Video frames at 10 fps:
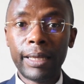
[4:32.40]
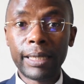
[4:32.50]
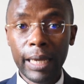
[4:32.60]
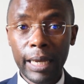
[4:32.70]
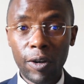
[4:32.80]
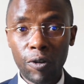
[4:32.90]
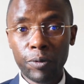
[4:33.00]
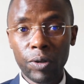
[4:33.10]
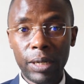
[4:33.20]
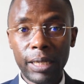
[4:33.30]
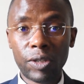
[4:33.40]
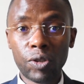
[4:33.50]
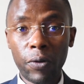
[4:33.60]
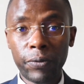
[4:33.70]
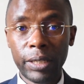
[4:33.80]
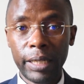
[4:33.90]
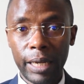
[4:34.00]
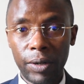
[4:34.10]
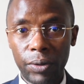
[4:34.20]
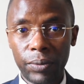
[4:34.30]
The second option is soft
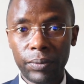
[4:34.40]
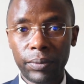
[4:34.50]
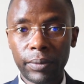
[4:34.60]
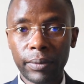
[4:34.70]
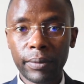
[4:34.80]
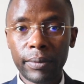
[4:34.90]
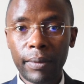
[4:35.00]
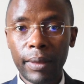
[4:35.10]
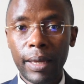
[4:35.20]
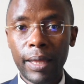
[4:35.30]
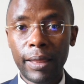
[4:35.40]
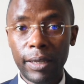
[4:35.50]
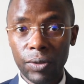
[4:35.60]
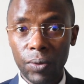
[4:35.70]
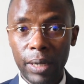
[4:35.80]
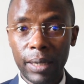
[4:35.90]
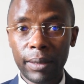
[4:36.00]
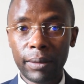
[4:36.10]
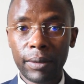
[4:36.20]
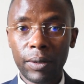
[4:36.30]
yellow. This
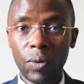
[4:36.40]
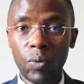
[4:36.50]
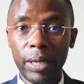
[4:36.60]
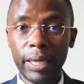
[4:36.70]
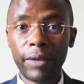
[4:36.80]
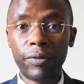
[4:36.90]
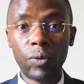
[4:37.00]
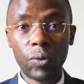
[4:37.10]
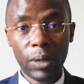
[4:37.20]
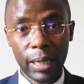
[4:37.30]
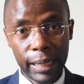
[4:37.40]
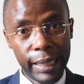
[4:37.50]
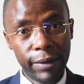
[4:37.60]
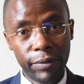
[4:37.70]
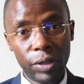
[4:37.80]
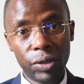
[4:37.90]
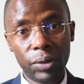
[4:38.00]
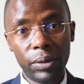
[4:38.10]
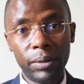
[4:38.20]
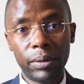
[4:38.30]
one will give you clear
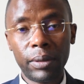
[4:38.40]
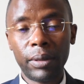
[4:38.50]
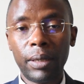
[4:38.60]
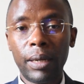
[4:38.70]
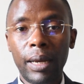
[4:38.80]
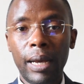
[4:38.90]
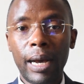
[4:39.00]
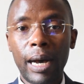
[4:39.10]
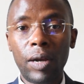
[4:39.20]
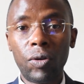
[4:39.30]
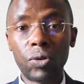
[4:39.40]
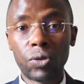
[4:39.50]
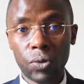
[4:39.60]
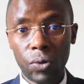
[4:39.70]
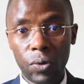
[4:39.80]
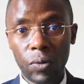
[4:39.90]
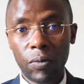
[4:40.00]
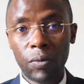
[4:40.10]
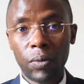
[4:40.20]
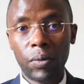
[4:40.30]
vision and also
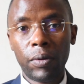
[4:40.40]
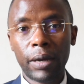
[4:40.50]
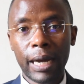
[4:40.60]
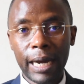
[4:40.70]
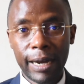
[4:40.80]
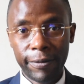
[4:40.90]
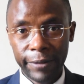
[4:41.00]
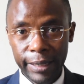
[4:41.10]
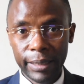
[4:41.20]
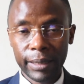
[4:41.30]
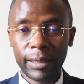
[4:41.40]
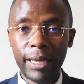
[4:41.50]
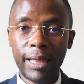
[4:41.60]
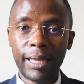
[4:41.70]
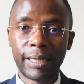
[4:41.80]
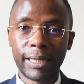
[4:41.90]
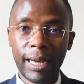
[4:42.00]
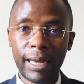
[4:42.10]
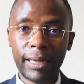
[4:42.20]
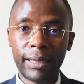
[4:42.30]
comfort in the
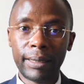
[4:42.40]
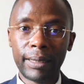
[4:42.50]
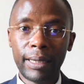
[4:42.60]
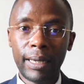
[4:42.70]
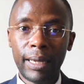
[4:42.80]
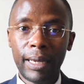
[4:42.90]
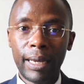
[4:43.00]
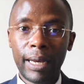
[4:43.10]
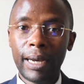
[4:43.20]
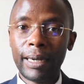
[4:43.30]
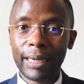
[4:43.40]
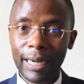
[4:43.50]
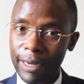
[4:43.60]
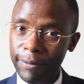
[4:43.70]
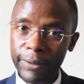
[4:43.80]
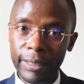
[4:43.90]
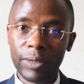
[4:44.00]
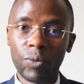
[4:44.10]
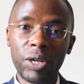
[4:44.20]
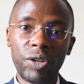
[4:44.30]
sun and
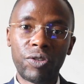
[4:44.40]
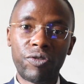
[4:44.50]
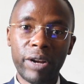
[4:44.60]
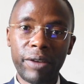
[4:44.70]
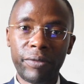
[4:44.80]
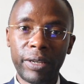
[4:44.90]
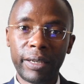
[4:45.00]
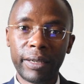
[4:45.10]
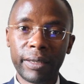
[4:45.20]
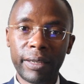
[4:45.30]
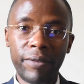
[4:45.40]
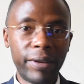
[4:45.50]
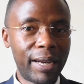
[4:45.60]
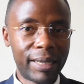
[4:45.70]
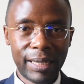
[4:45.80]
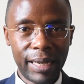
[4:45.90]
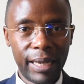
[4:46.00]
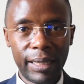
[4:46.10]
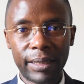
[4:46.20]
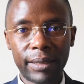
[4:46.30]
comfort when you're driving even at
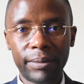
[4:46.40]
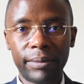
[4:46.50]
night.